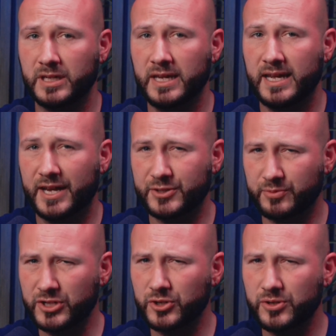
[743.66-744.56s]
As
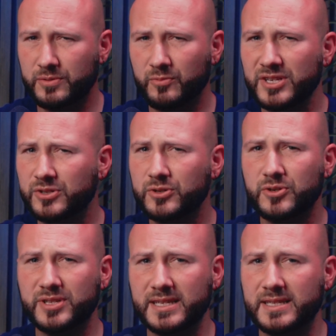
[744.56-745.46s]
researchers
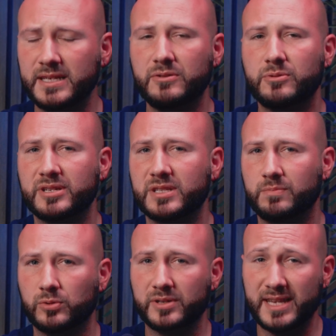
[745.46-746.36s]
continue to explore
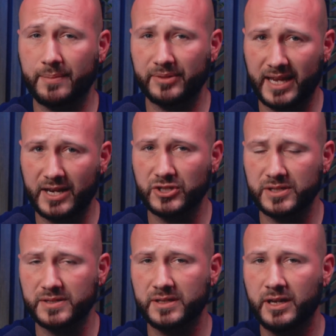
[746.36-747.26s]
its applications,
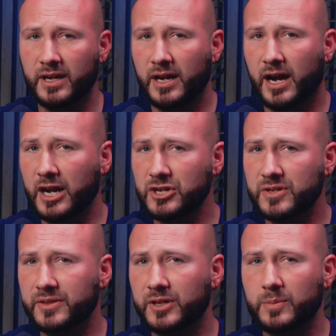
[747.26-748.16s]
hydrogen
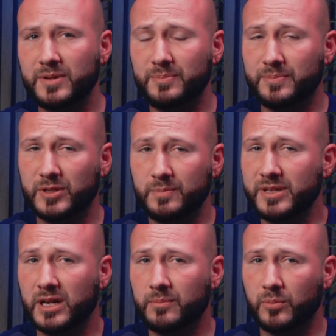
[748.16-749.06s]
therapy could
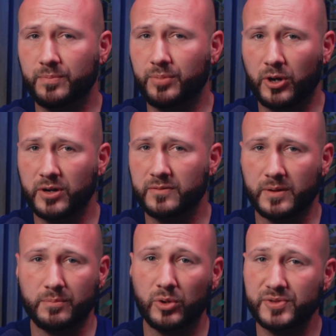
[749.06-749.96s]
become part of a
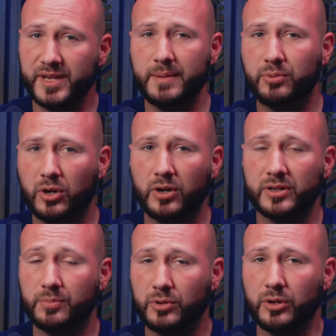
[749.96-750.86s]
multi-pronged
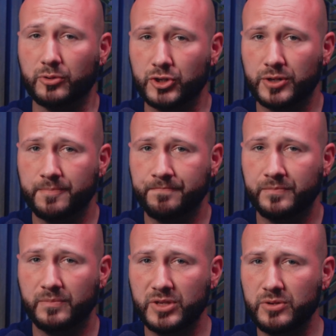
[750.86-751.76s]
approach,
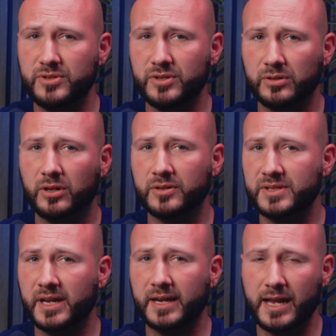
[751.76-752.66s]
used alongside
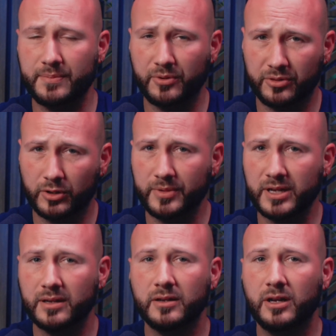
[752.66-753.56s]
hypothermia,
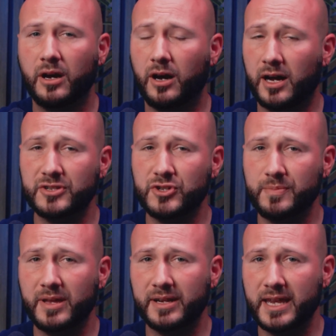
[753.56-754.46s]
oxygen
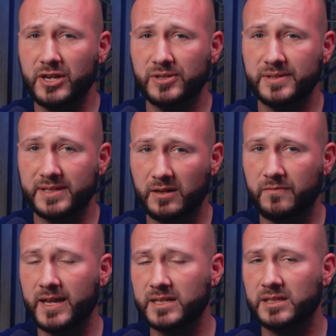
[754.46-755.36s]
medications, and
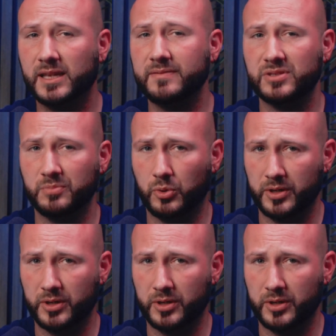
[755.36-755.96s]
advanced life support.